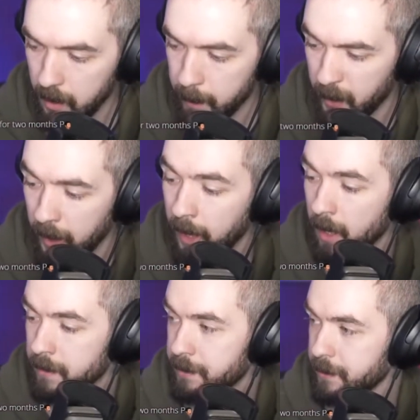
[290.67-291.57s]
But I
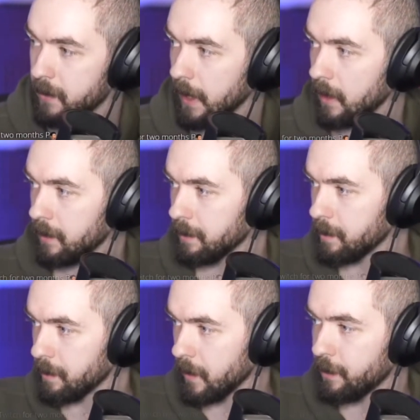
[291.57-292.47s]
have like
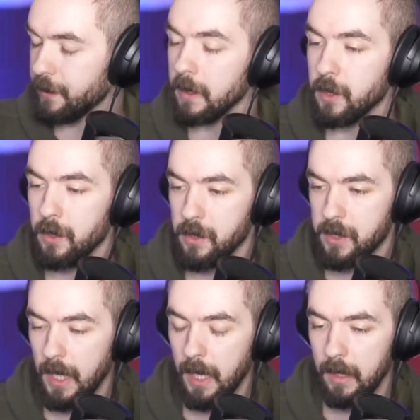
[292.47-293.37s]

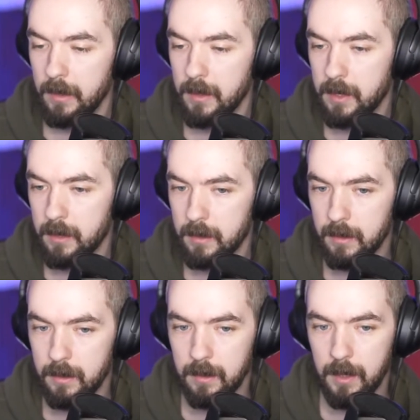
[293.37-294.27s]
filters and
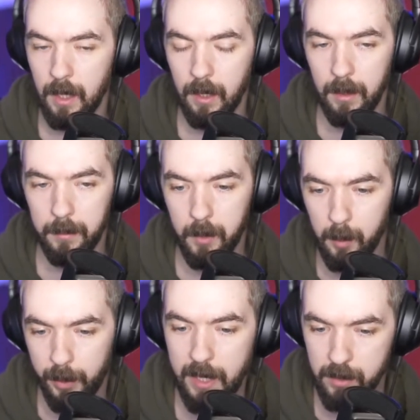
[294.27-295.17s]

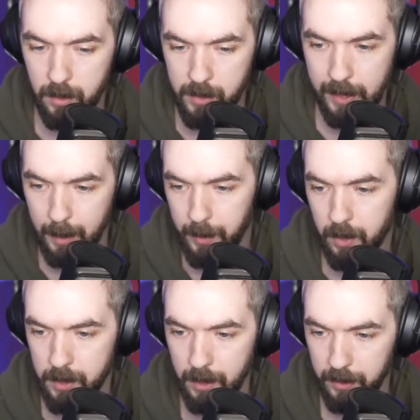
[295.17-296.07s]
compressors and
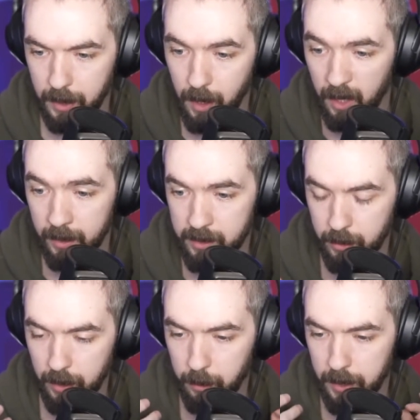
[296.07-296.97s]
limiters and everything on it
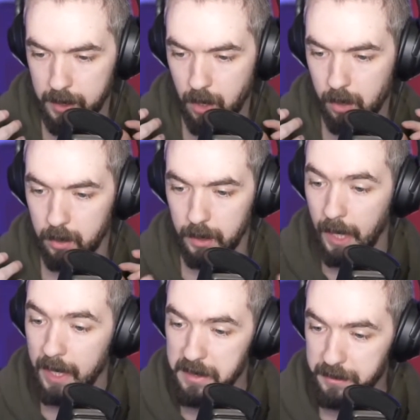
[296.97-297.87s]
so that when I talk
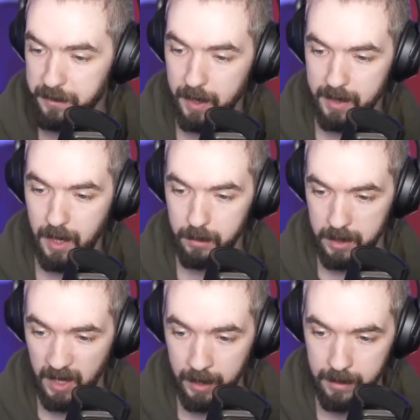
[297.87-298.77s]
live, it
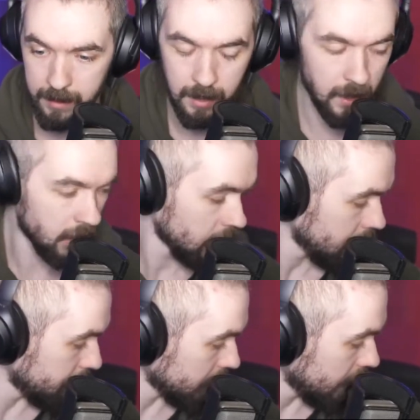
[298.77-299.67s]
sounds nice.
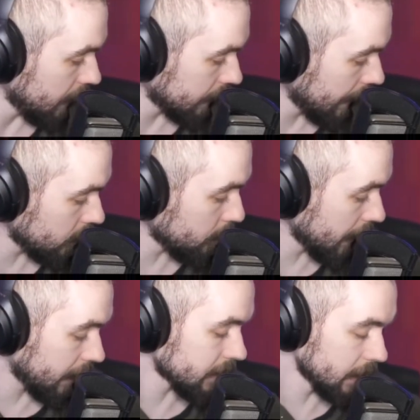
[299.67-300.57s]
But the Elgato
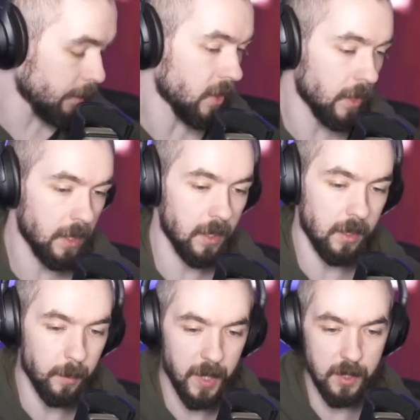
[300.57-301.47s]
mic has a limiter and
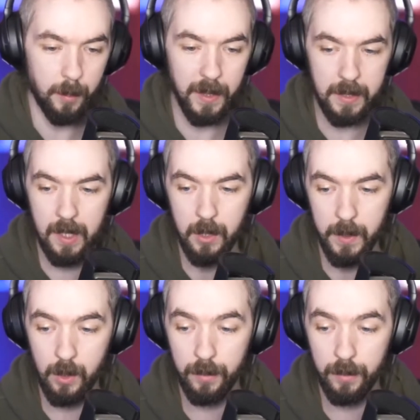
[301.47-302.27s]
a compressor built into it.